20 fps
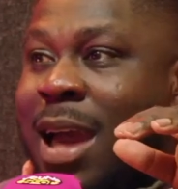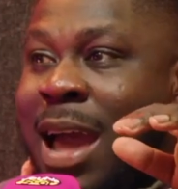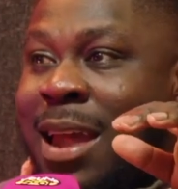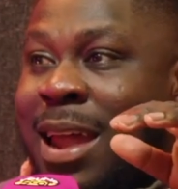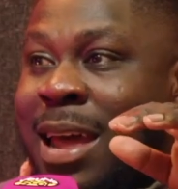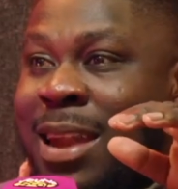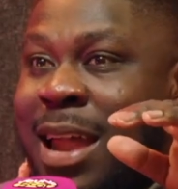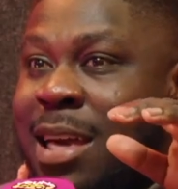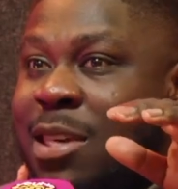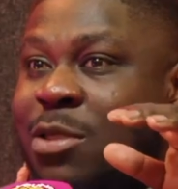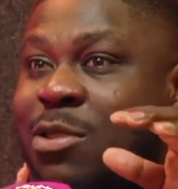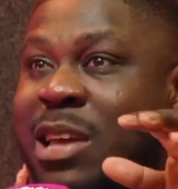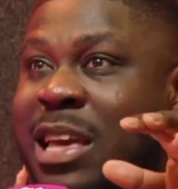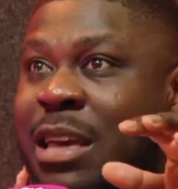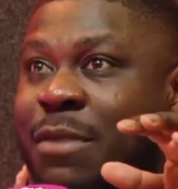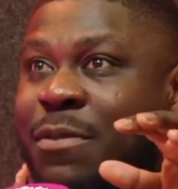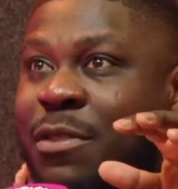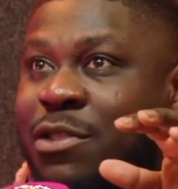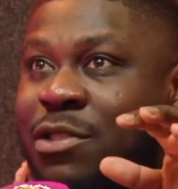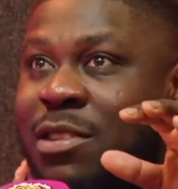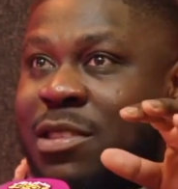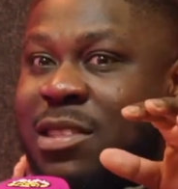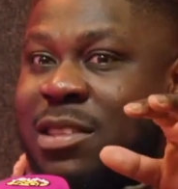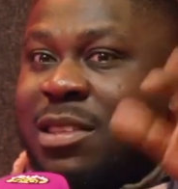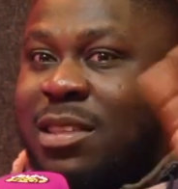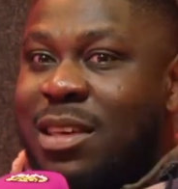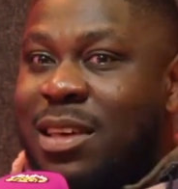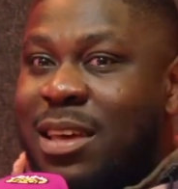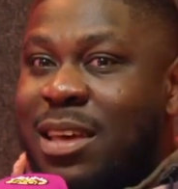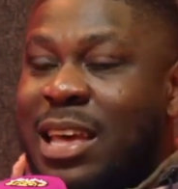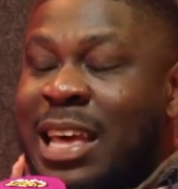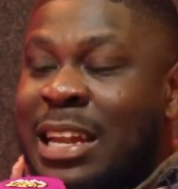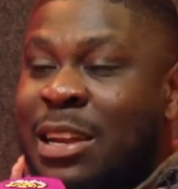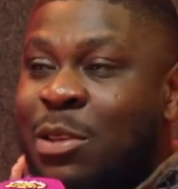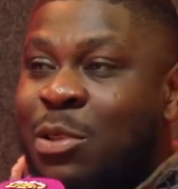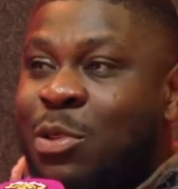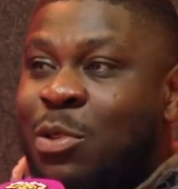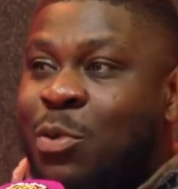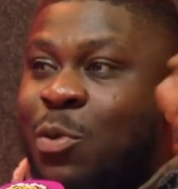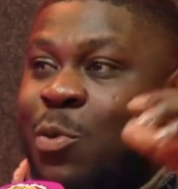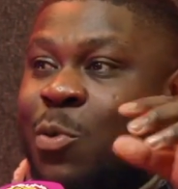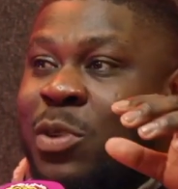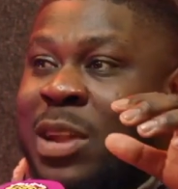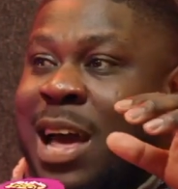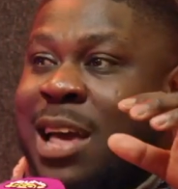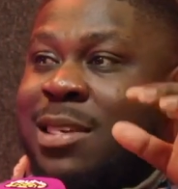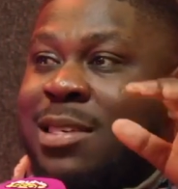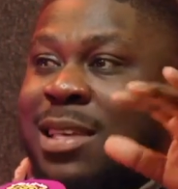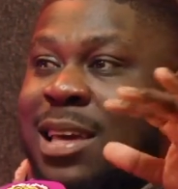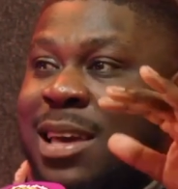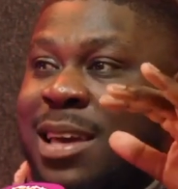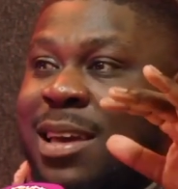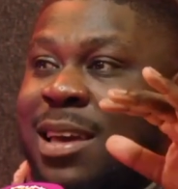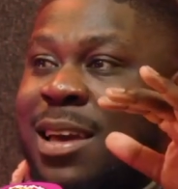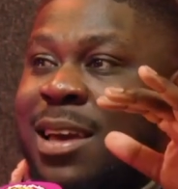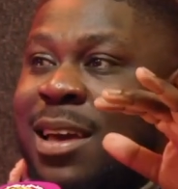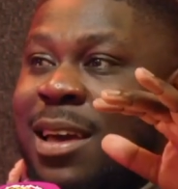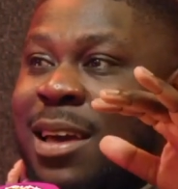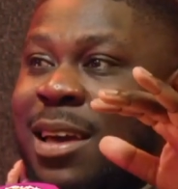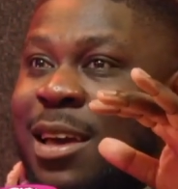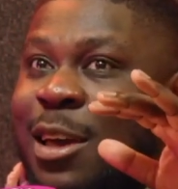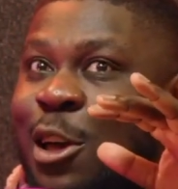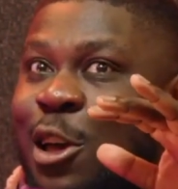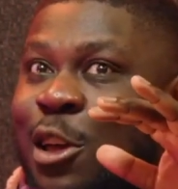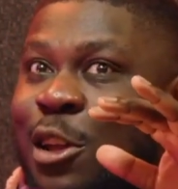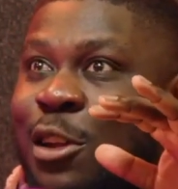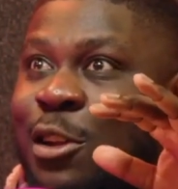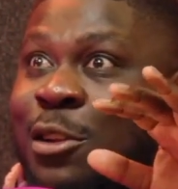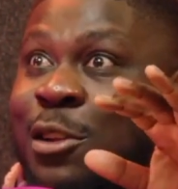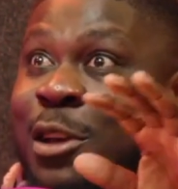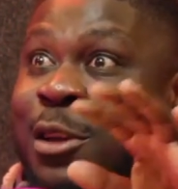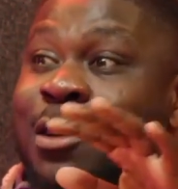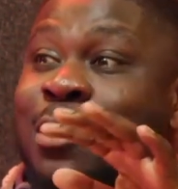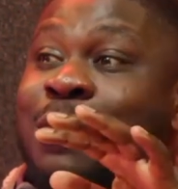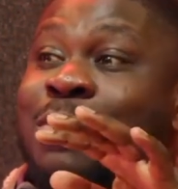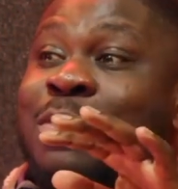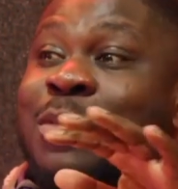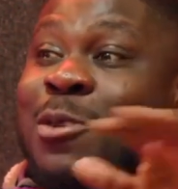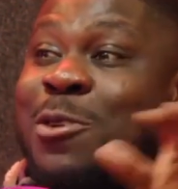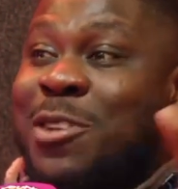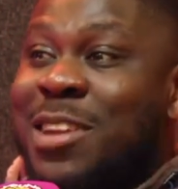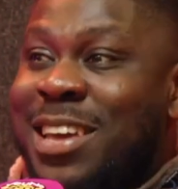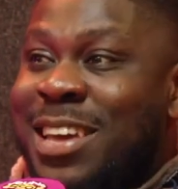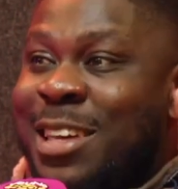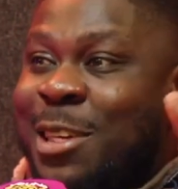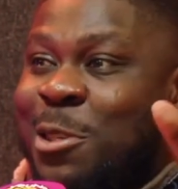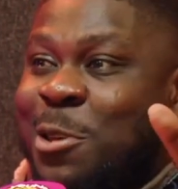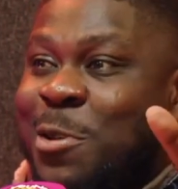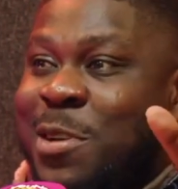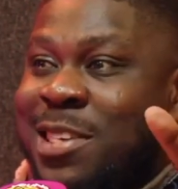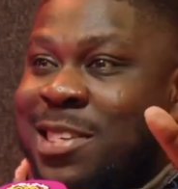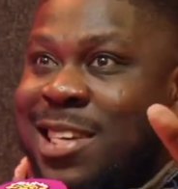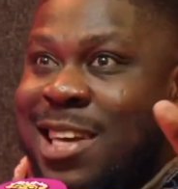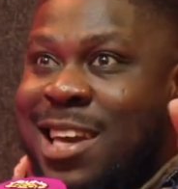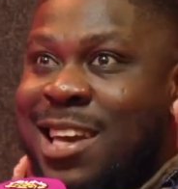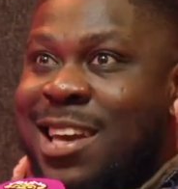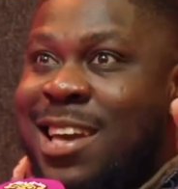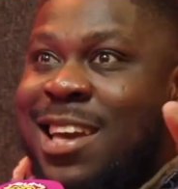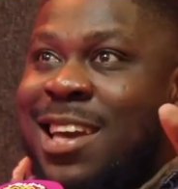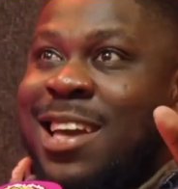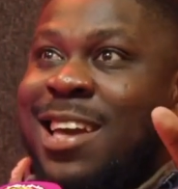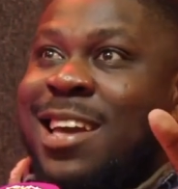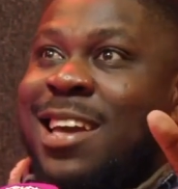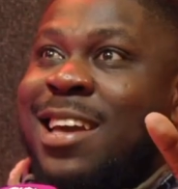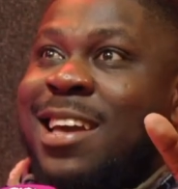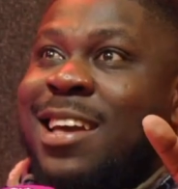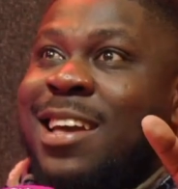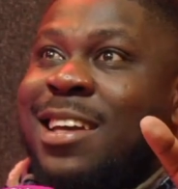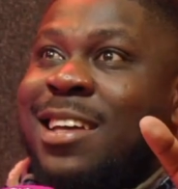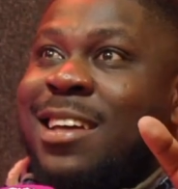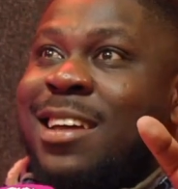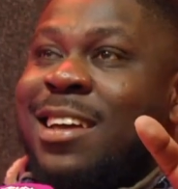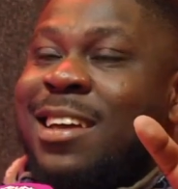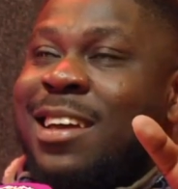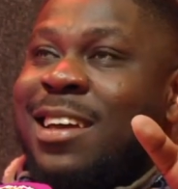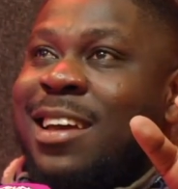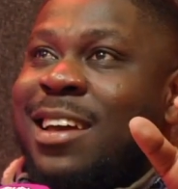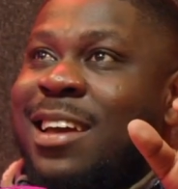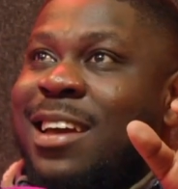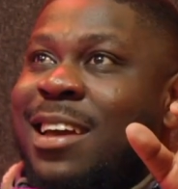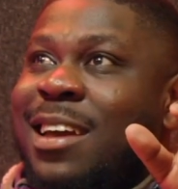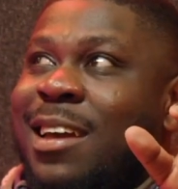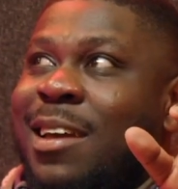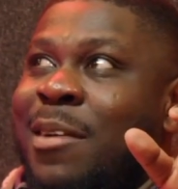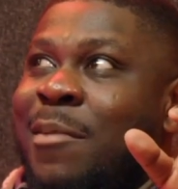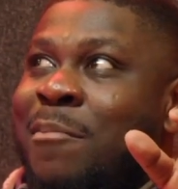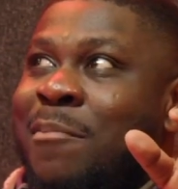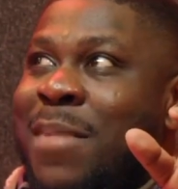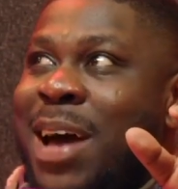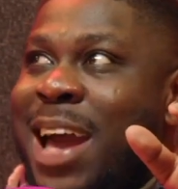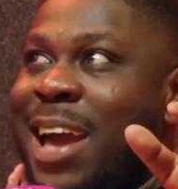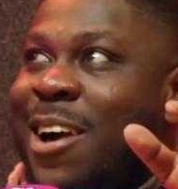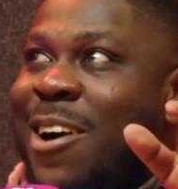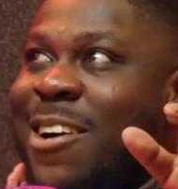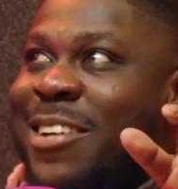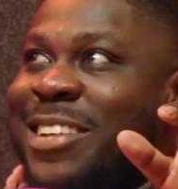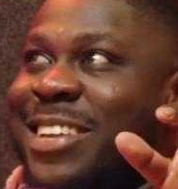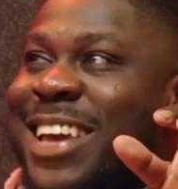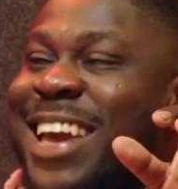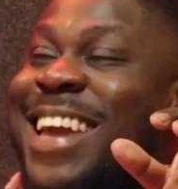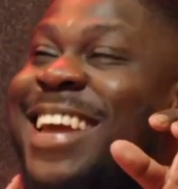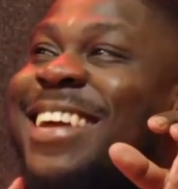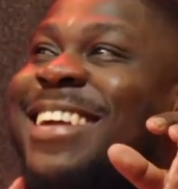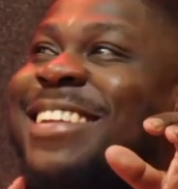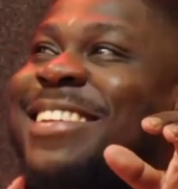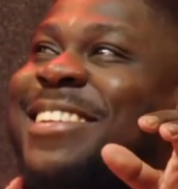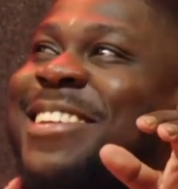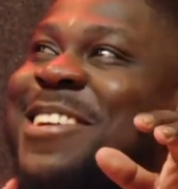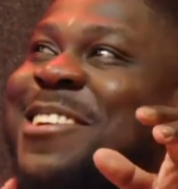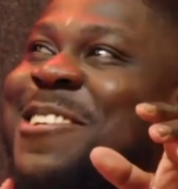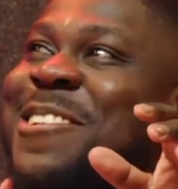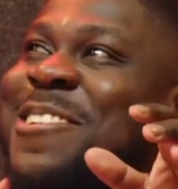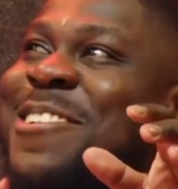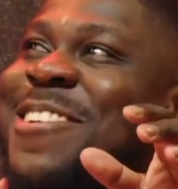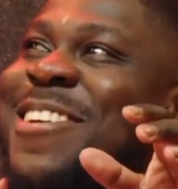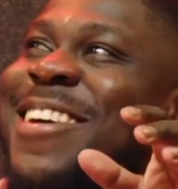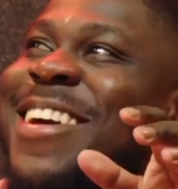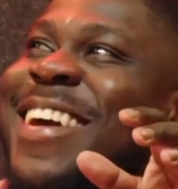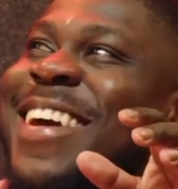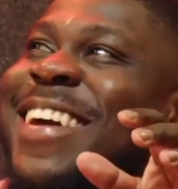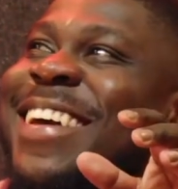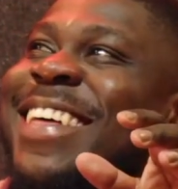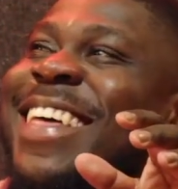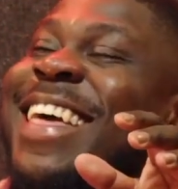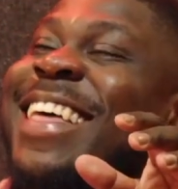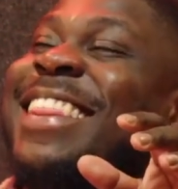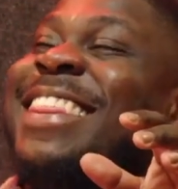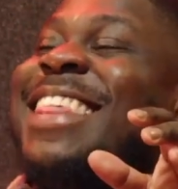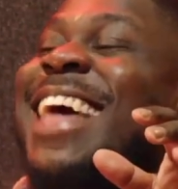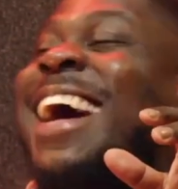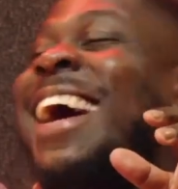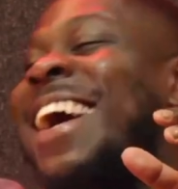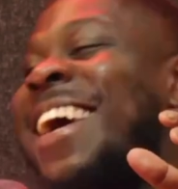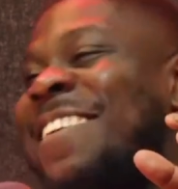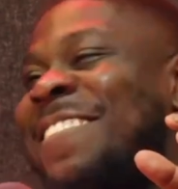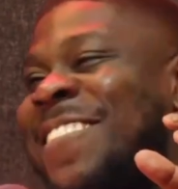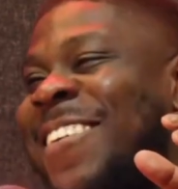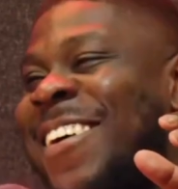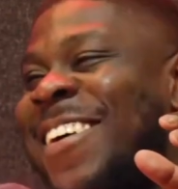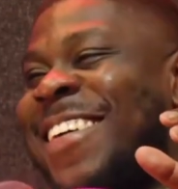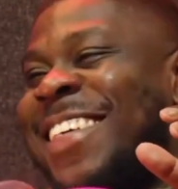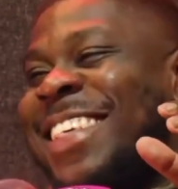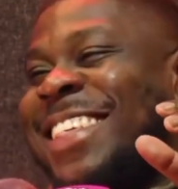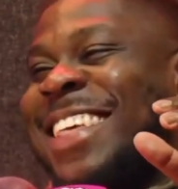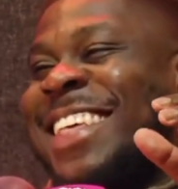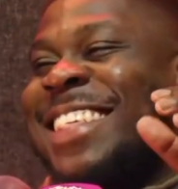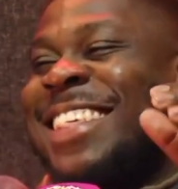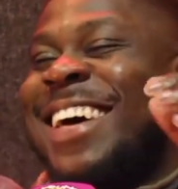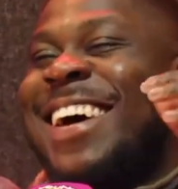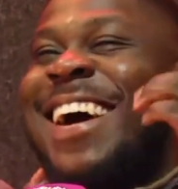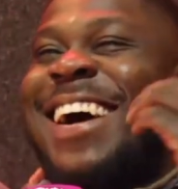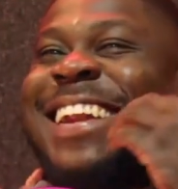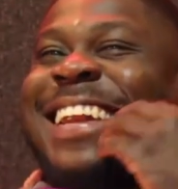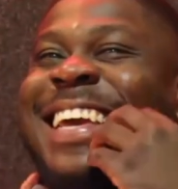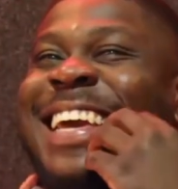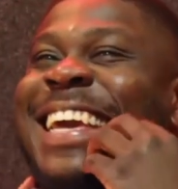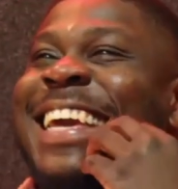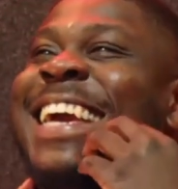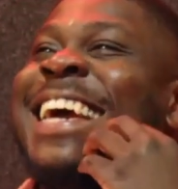And that's not even just in the school. That's like the community. So it's like my auntie knew that person's auntie,